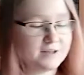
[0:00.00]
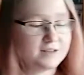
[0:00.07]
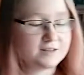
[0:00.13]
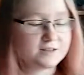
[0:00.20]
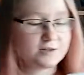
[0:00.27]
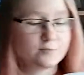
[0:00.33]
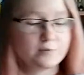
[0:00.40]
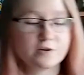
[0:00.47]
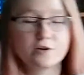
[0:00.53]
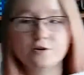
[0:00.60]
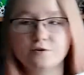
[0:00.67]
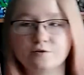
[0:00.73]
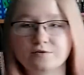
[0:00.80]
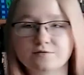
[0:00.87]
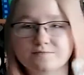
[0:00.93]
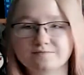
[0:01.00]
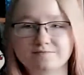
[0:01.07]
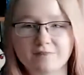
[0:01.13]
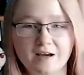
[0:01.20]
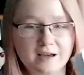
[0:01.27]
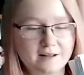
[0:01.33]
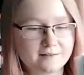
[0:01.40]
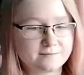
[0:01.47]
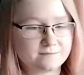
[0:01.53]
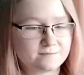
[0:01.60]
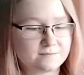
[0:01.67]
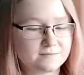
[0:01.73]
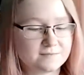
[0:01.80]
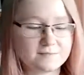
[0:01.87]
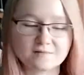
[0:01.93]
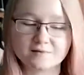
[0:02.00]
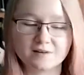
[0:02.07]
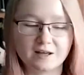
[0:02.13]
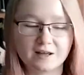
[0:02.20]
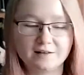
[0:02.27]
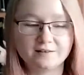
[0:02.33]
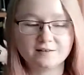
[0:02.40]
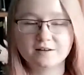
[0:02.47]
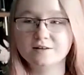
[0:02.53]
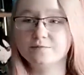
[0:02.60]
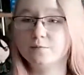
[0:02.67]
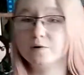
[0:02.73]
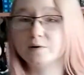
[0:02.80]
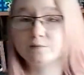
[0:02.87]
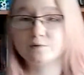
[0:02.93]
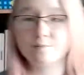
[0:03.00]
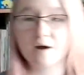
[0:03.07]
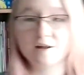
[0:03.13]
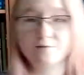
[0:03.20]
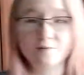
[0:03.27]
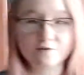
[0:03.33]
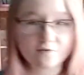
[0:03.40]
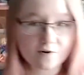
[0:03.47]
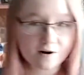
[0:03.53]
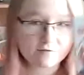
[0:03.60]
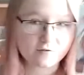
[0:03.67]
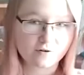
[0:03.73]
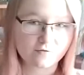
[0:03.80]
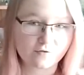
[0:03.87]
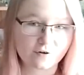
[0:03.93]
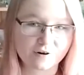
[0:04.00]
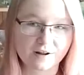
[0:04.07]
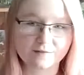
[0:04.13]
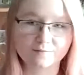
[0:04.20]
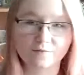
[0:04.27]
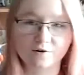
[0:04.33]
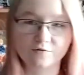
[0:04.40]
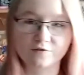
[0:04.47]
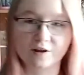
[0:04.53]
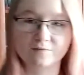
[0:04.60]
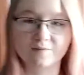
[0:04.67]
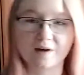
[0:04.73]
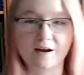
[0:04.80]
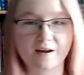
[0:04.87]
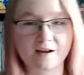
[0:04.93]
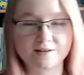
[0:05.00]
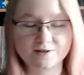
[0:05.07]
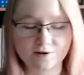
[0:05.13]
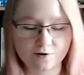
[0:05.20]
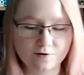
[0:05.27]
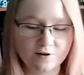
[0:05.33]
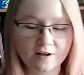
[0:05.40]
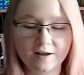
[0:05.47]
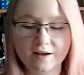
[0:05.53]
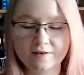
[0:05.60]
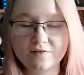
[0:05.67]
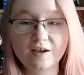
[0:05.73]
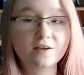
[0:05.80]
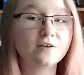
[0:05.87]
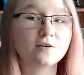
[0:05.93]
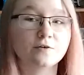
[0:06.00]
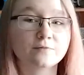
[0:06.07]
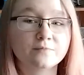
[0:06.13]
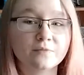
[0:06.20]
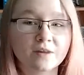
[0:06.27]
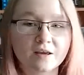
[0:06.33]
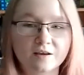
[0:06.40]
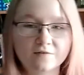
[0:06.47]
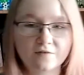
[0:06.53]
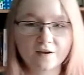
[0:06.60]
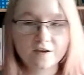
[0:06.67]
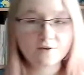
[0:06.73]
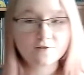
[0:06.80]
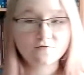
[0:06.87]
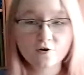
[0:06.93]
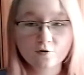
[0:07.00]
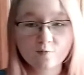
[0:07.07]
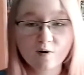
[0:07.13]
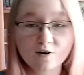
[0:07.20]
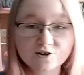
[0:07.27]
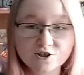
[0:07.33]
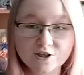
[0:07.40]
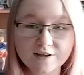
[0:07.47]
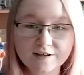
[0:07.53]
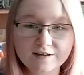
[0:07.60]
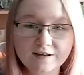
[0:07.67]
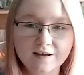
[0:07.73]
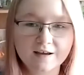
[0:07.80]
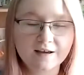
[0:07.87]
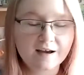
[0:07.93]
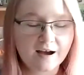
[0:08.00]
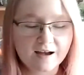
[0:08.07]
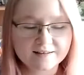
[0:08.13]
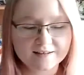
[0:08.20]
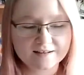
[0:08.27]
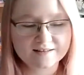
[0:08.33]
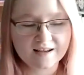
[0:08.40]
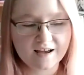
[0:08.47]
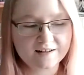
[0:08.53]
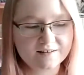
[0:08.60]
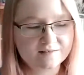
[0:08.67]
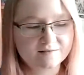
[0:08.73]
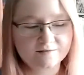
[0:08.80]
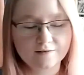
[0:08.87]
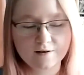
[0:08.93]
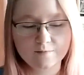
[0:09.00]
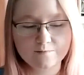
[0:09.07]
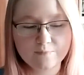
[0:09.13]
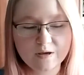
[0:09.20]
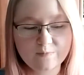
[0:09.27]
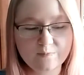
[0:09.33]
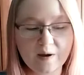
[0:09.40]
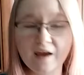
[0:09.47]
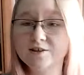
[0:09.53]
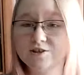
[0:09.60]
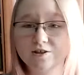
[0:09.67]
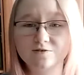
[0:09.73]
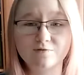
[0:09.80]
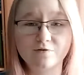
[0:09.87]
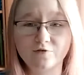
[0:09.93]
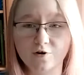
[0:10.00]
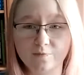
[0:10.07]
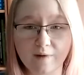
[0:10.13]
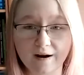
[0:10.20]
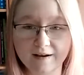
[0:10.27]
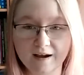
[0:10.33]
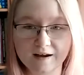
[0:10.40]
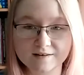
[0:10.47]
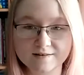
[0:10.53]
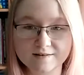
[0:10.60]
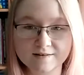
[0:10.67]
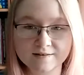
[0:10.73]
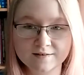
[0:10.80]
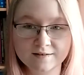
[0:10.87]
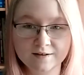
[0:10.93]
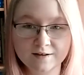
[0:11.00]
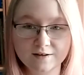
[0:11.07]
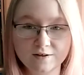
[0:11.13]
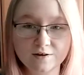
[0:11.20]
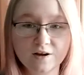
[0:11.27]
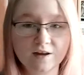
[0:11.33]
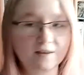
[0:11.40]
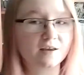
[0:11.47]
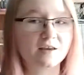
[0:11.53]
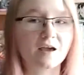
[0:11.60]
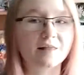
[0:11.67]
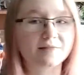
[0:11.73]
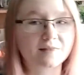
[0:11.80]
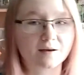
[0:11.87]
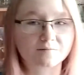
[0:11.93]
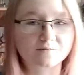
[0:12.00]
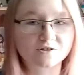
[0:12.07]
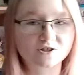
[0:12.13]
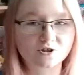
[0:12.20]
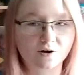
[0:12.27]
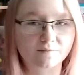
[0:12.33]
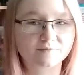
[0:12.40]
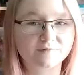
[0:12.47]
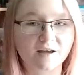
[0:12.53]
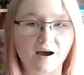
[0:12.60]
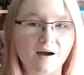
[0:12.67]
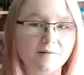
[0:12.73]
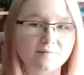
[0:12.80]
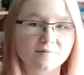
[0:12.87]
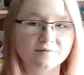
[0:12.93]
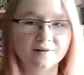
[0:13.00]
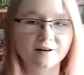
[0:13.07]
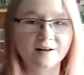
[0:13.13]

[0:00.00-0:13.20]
It's super cute. And it will remind me forever of that manga. So thank you for watching. As I said, be patient with your mangas. You're gonna get them sometime.